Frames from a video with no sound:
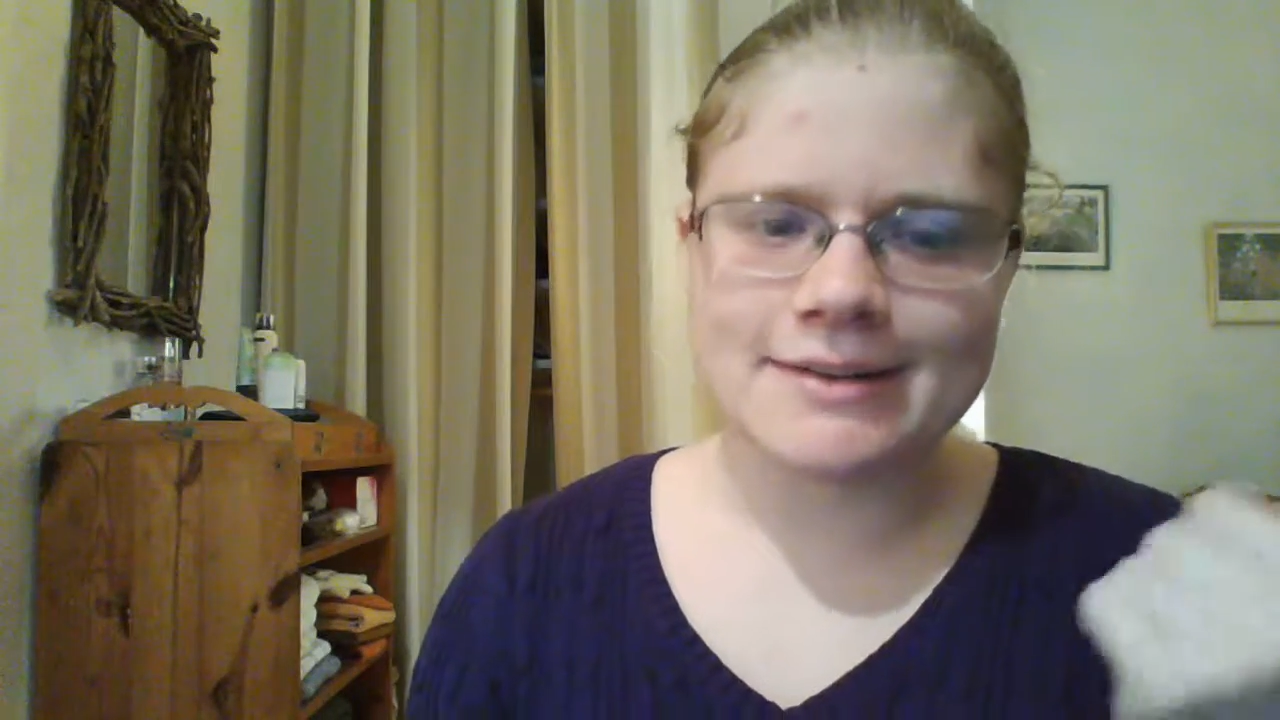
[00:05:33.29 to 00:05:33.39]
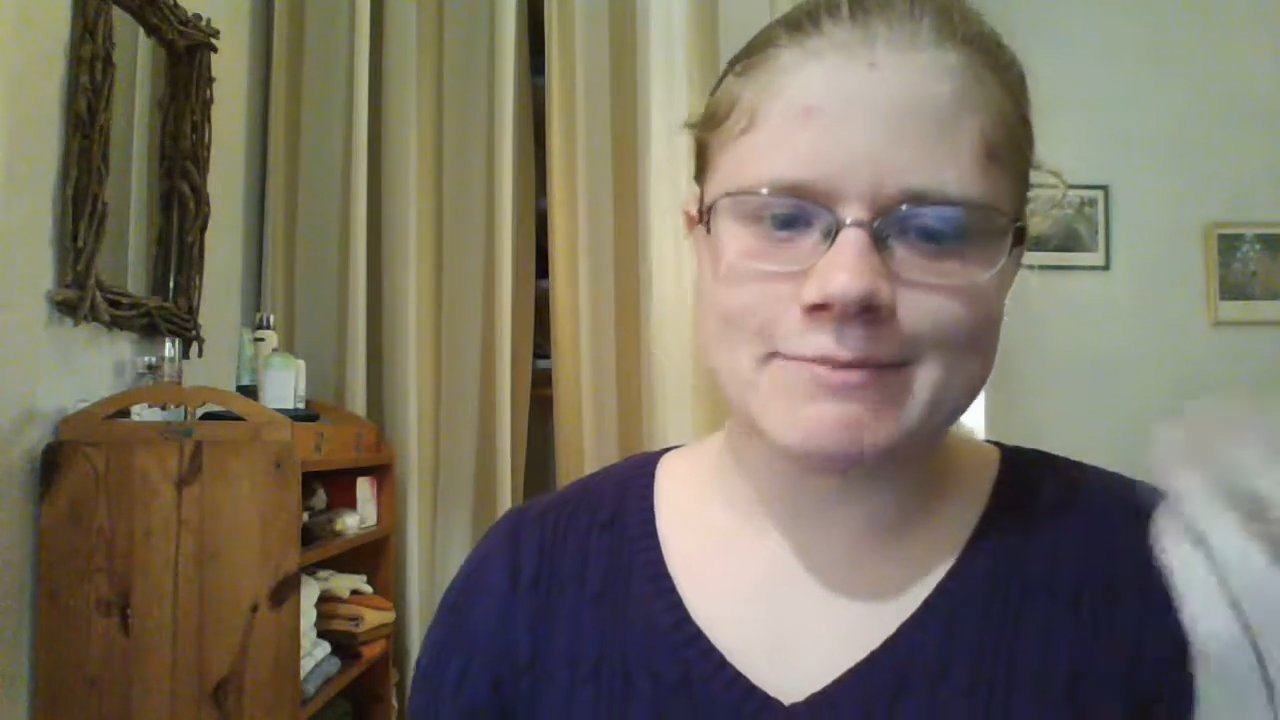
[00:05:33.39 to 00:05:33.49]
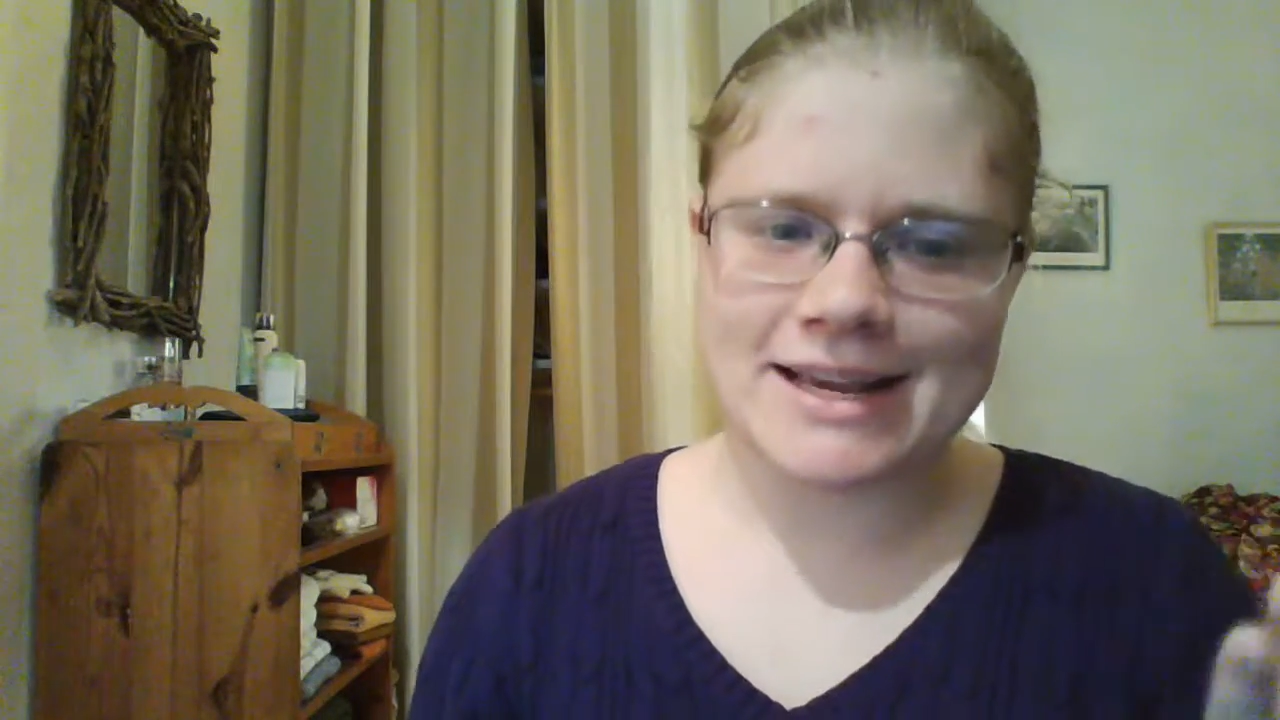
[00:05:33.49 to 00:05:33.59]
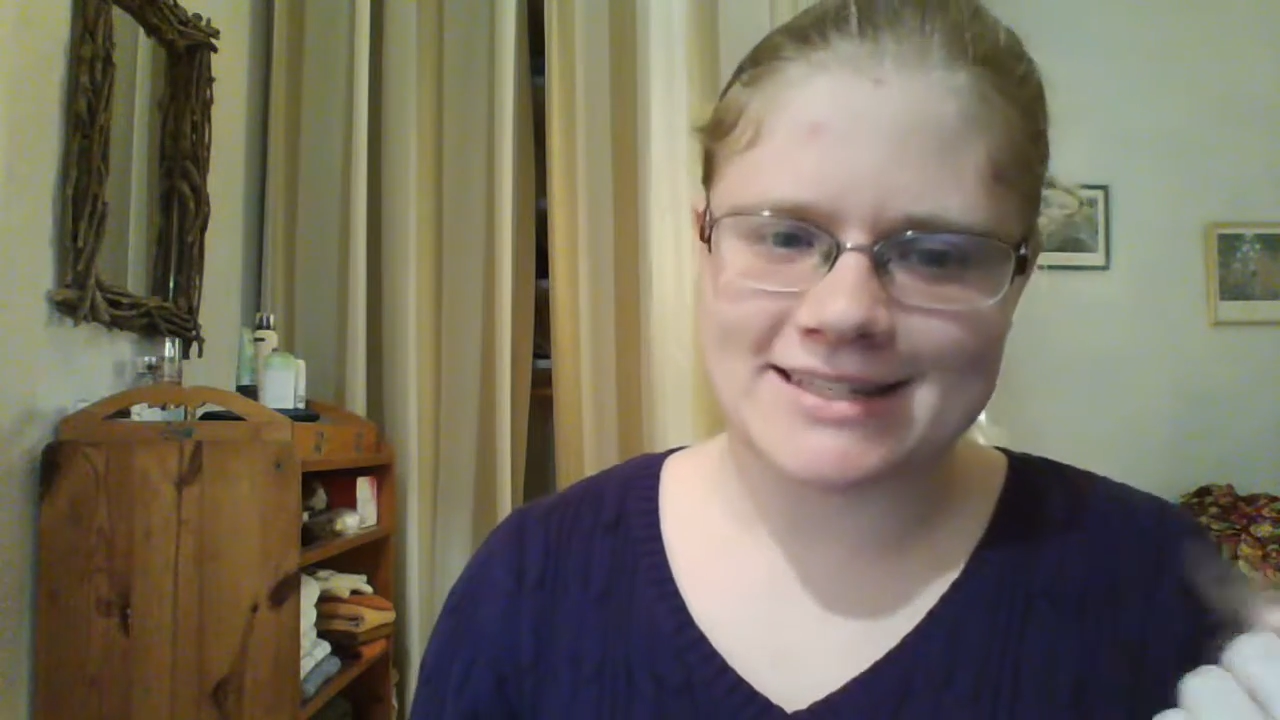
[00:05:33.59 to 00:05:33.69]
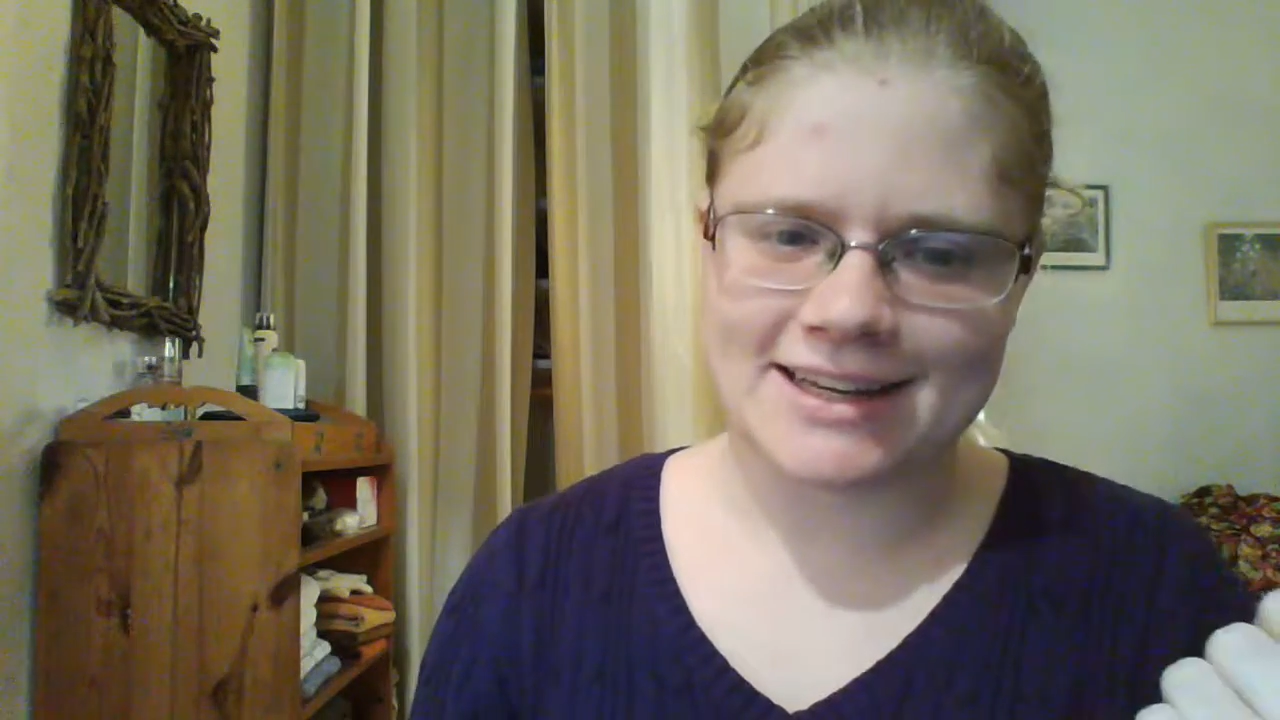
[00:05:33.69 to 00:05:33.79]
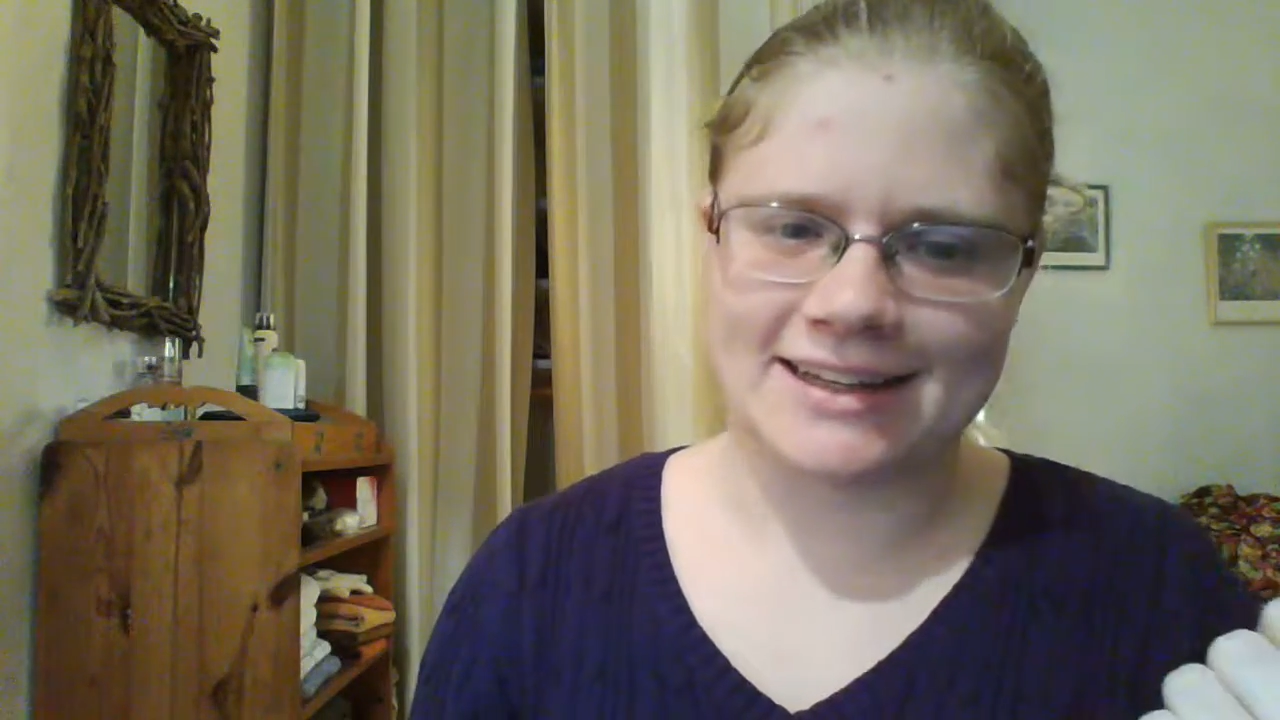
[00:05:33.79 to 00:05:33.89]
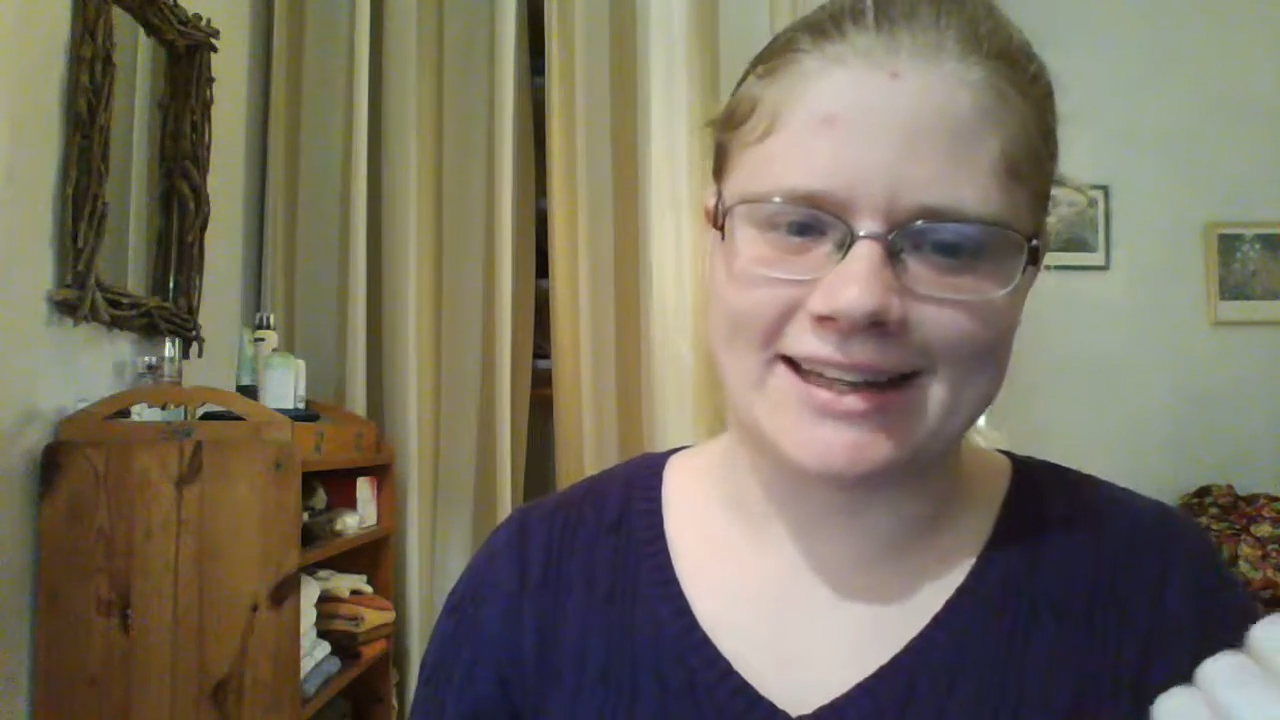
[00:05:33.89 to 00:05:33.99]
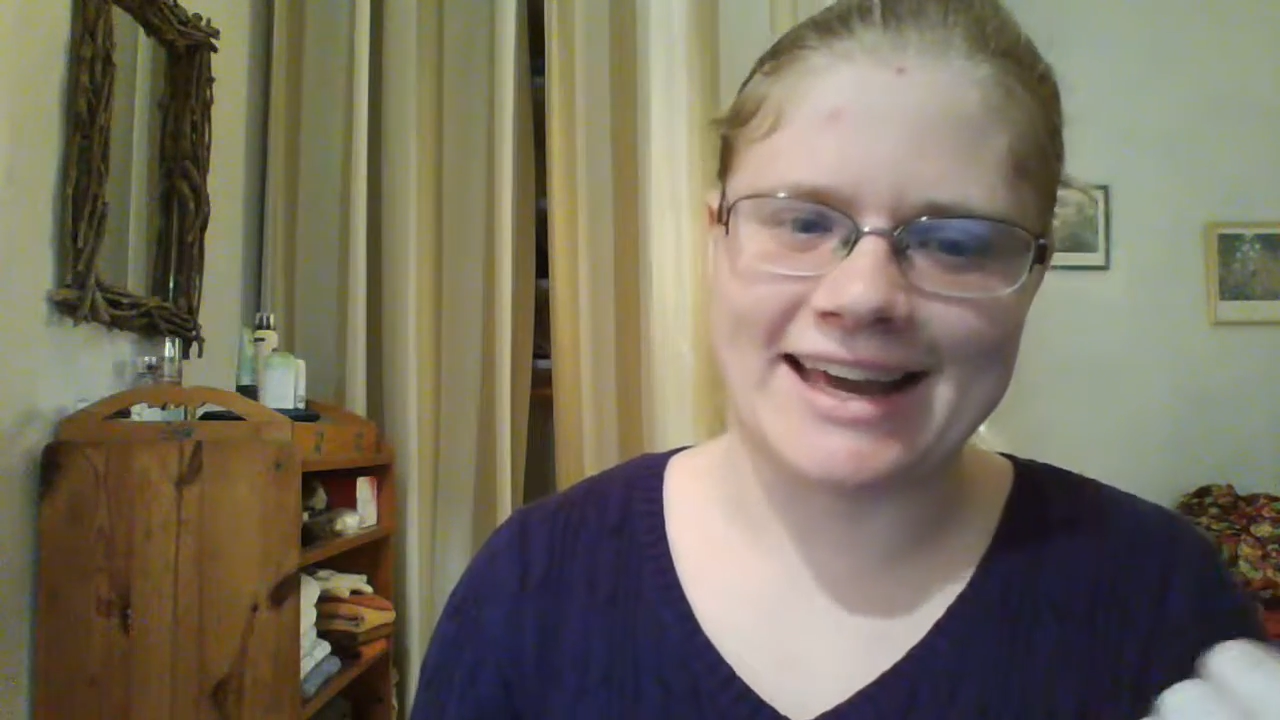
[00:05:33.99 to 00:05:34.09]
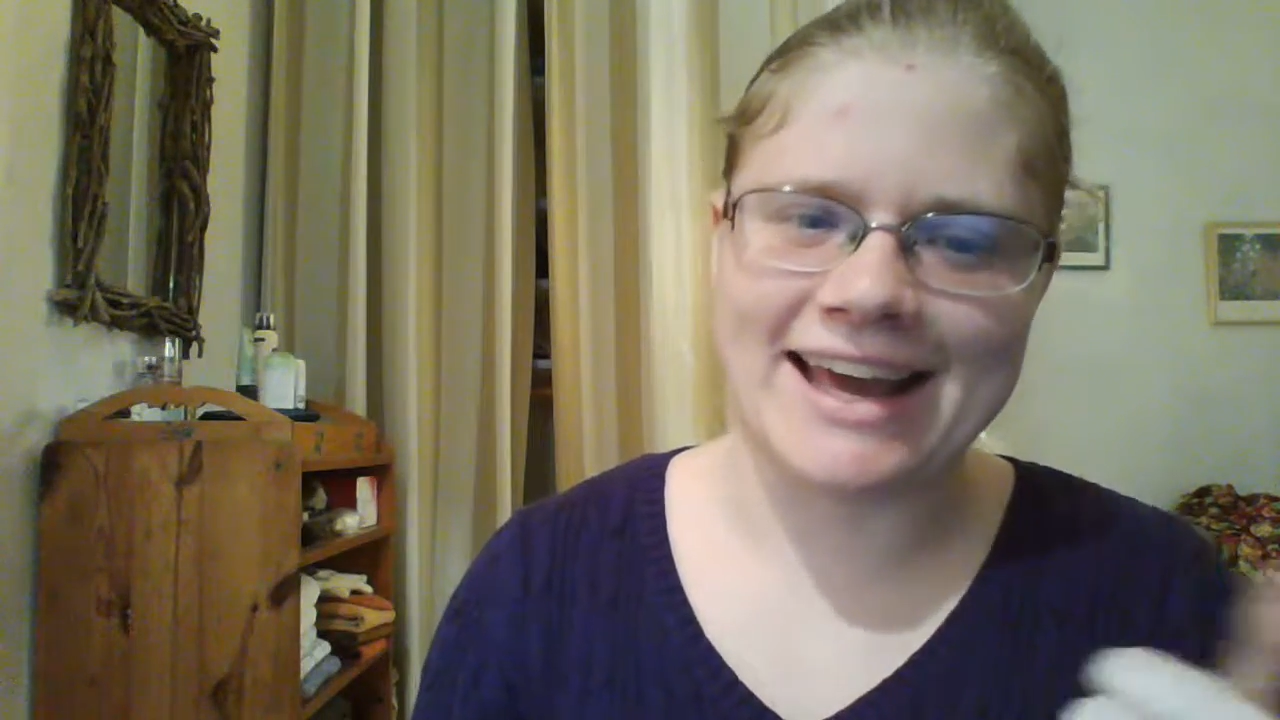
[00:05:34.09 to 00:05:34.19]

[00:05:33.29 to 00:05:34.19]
basically,